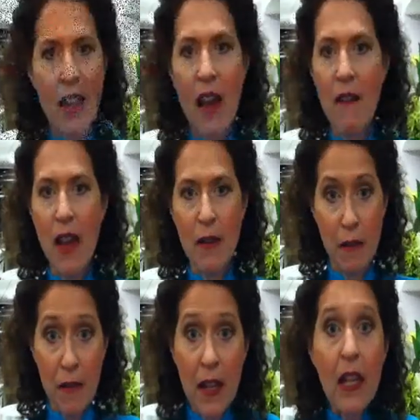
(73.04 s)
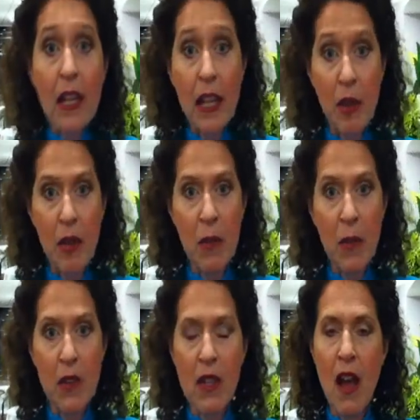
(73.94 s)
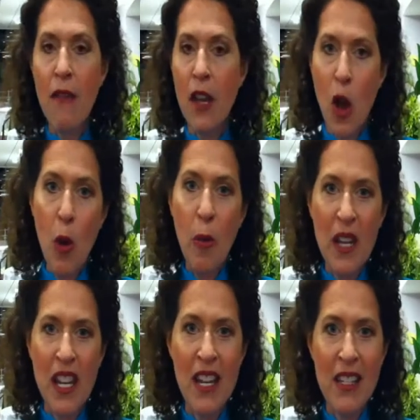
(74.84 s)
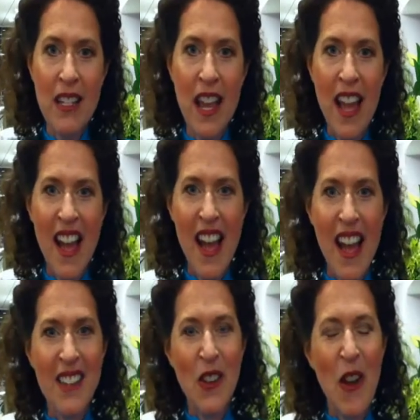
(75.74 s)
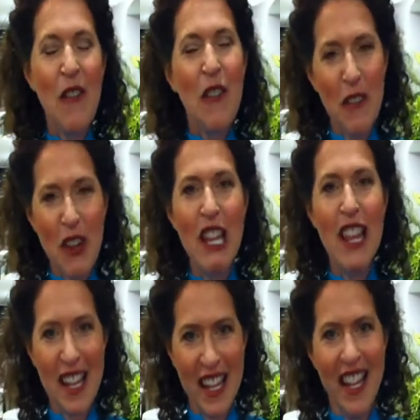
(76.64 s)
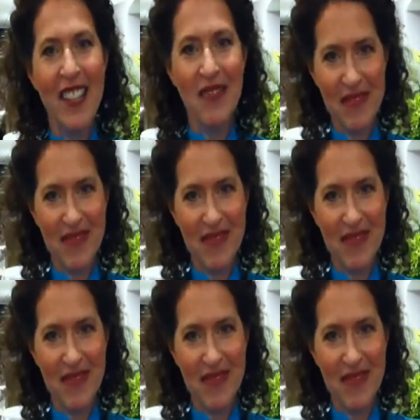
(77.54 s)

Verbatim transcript: that love and feeling people's love and openness, and so I feel very lucky.